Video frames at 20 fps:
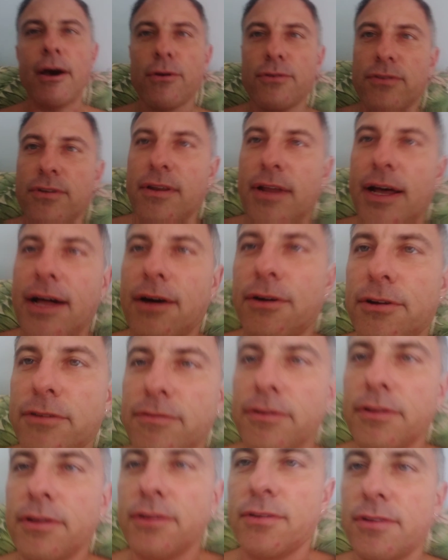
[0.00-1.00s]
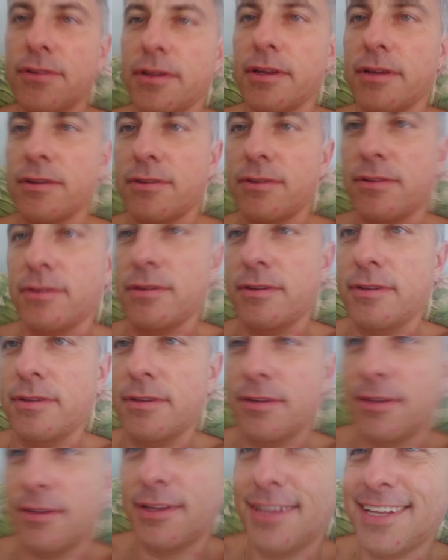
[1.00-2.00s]
thousands of dollars for these things.
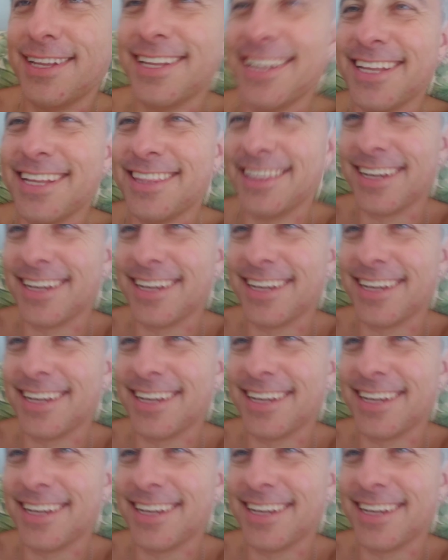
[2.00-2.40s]
I